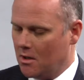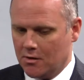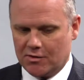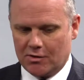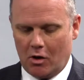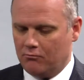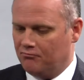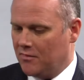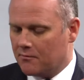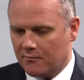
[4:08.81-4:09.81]
So
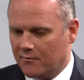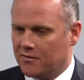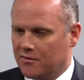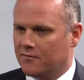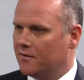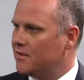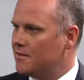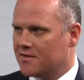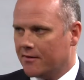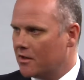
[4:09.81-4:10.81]
50-50,
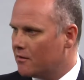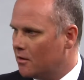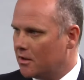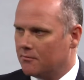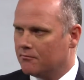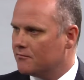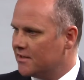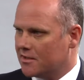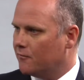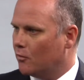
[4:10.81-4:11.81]
70-30,
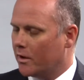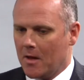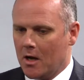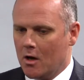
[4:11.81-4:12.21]
60-40.